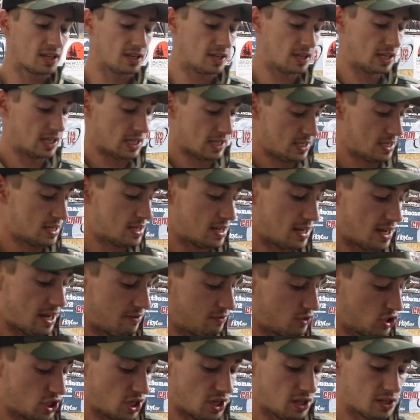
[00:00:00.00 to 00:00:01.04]
I
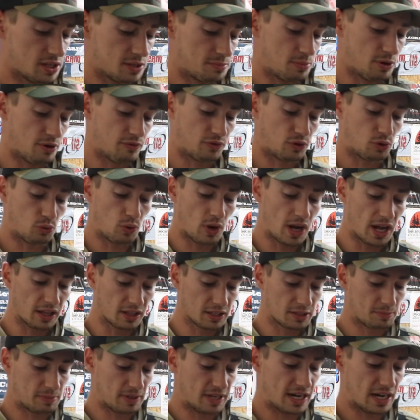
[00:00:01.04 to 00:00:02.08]
haven't shot this bow for a while,
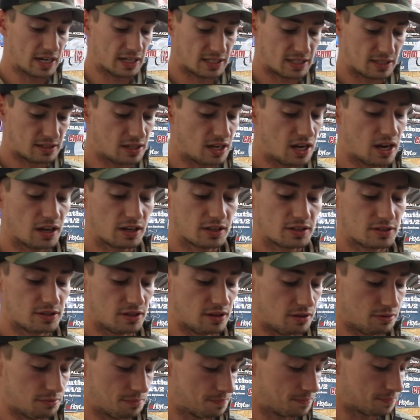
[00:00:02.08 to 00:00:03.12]
it's been out of stock,
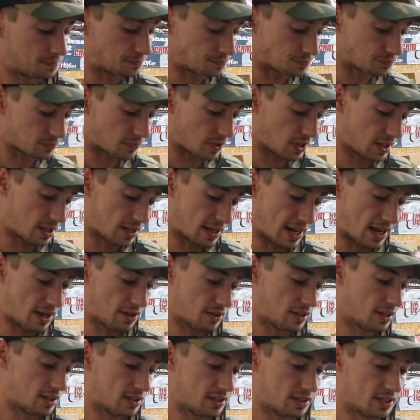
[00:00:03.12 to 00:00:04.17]
so now
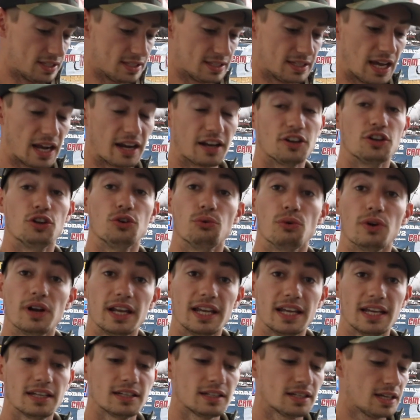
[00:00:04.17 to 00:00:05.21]
that he's got a new one
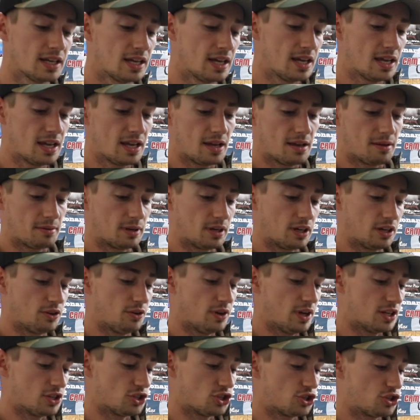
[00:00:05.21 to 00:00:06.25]
in, I'm gonna go
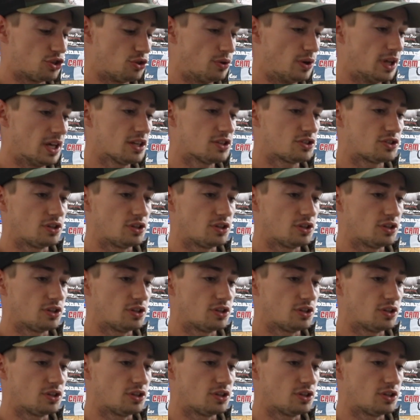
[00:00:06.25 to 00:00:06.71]
ahead and shoot it.